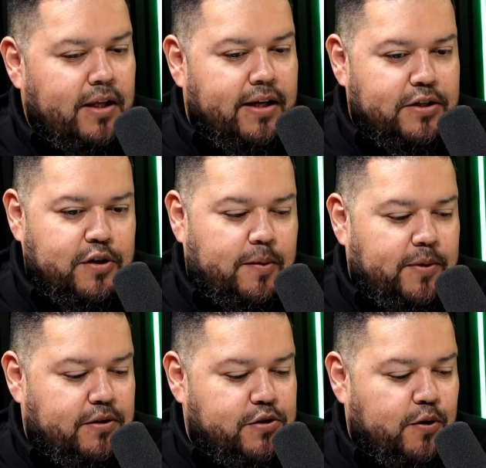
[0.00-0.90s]
Thanks for coming
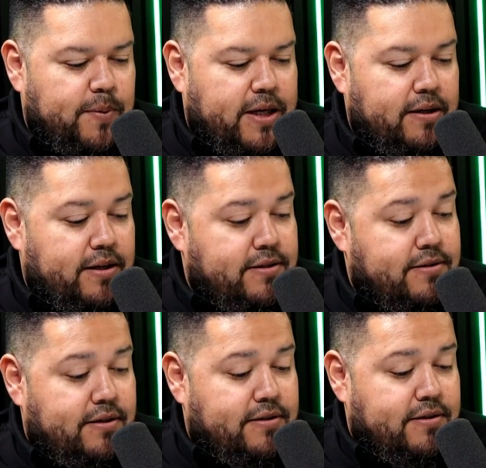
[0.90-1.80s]
on the show, man.
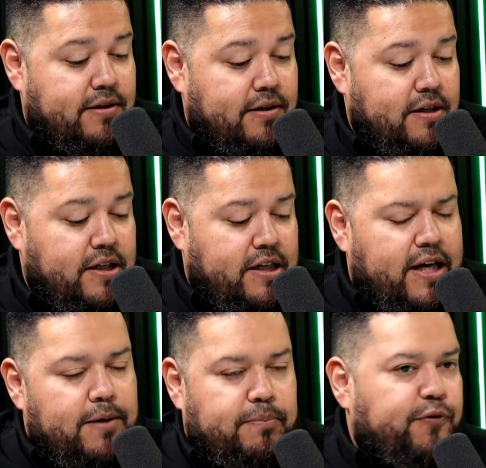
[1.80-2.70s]
It's
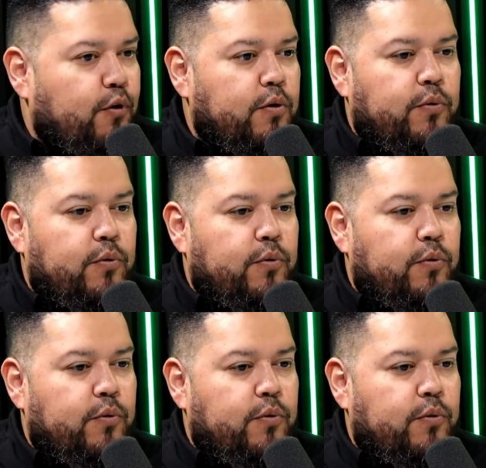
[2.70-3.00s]
before